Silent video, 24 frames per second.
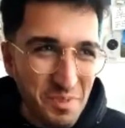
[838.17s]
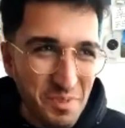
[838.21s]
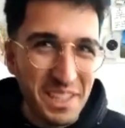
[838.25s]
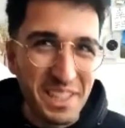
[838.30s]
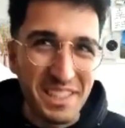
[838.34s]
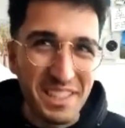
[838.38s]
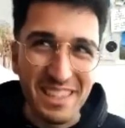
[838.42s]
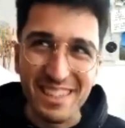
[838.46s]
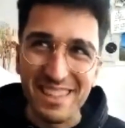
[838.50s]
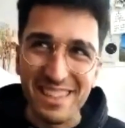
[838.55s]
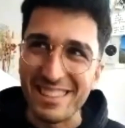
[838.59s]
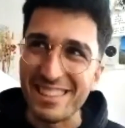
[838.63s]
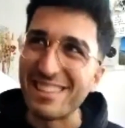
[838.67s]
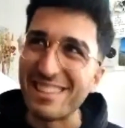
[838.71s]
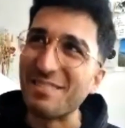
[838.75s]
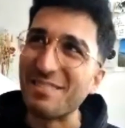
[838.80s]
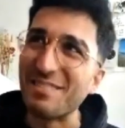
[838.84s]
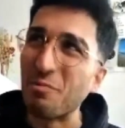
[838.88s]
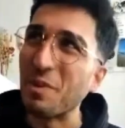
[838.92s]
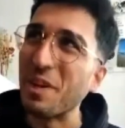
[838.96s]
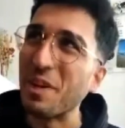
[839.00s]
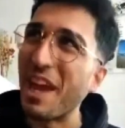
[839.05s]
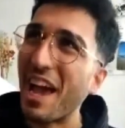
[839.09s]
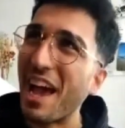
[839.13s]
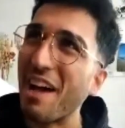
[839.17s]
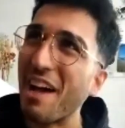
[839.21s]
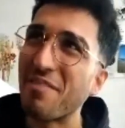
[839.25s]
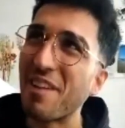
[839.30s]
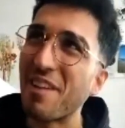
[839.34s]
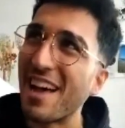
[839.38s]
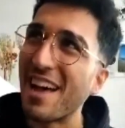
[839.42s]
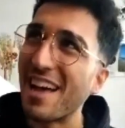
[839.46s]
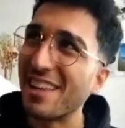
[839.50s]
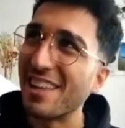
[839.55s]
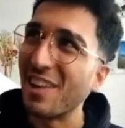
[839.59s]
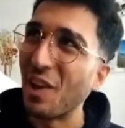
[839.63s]
because we have
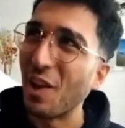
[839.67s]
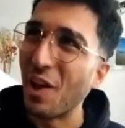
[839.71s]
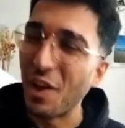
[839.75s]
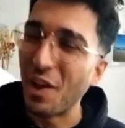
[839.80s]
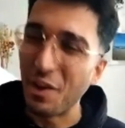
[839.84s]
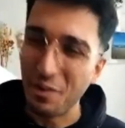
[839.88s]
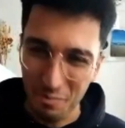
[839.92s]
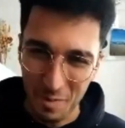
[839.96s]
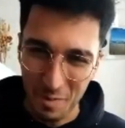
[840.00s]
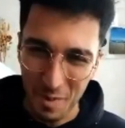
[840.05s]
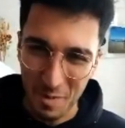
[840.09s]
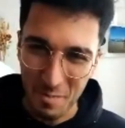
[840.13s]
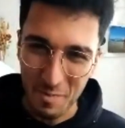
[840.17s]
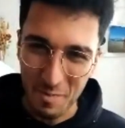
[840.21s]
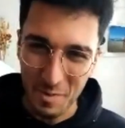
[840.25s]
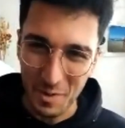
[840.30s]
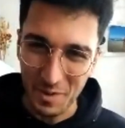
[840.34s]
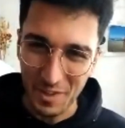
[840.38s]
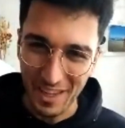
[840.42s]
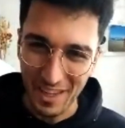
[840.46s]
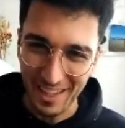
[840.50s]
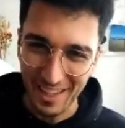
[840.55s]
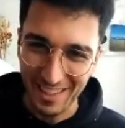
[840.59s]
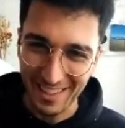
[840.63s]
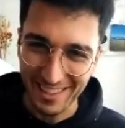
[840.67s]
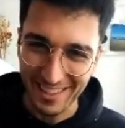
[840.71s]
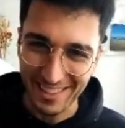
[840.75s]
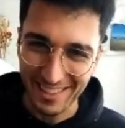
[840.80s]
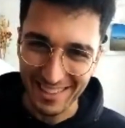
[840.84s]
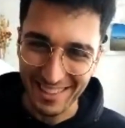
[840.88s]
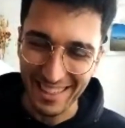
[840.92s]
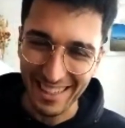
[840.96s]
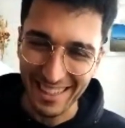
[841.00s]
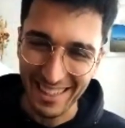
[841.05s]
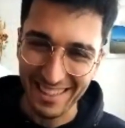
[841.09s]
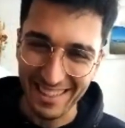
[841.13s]
had a lot of people tell us
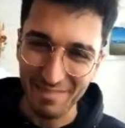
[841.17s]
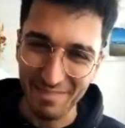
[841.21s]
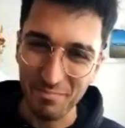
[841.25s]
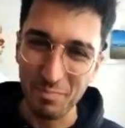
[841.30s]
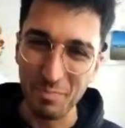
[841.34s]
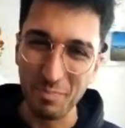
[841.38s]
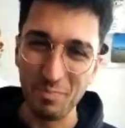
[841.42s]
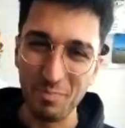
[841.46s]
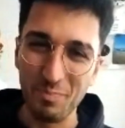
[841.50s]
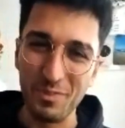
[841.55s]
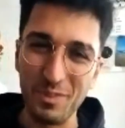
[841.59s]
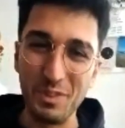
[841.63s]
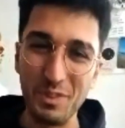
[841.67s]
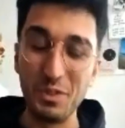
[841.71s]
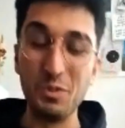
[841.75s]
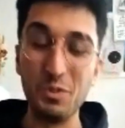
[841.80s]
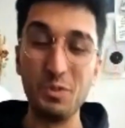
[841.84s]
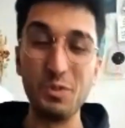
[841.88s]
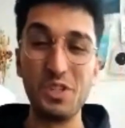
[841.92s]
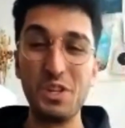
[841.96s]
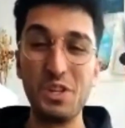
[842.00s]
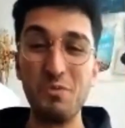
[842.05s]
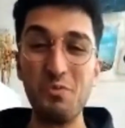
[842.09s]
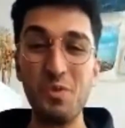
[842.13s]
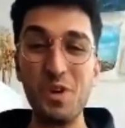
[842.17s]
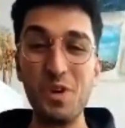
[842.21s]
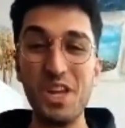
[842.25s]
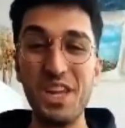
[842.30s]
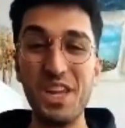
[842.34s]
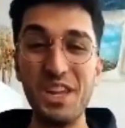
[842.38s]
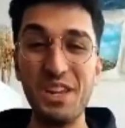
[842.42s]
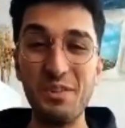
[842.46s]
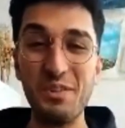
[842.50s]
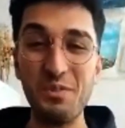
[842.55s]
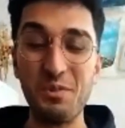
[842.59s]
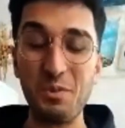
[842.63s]
that using
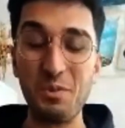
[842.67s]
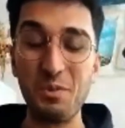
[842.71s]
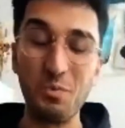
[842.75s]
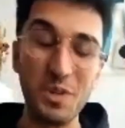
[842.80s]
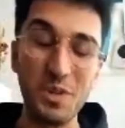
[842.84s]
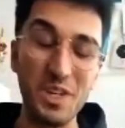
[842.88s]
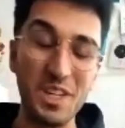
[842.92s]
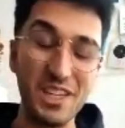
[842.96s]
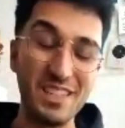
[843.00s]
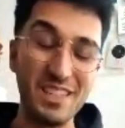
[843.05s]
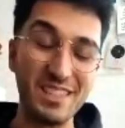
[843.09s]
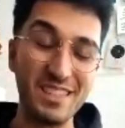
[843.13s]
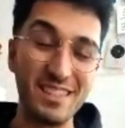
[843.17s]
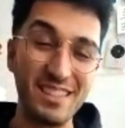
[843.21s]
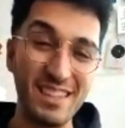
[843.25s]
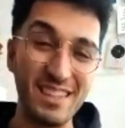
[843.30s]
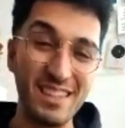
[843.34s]
weed, or weed is the